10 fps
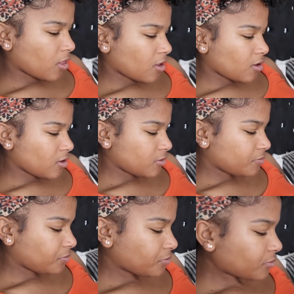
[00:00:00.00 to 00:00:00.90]
But I
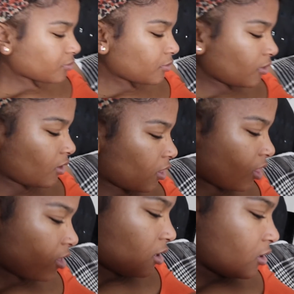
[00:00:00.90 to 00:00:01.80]
didn't. You and you
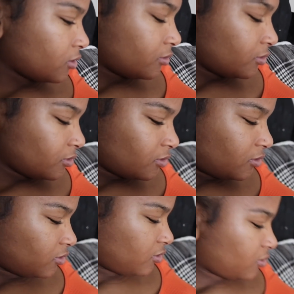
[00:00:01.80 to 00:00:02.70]
ain't gonna be able to find these
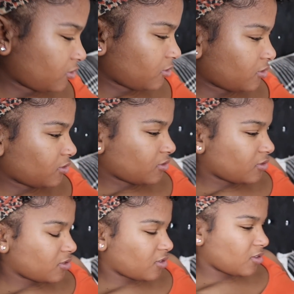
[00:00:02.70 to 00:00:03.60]
nowhere else, so don't think
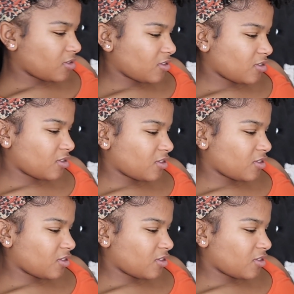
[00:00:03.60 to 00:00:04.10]
you can.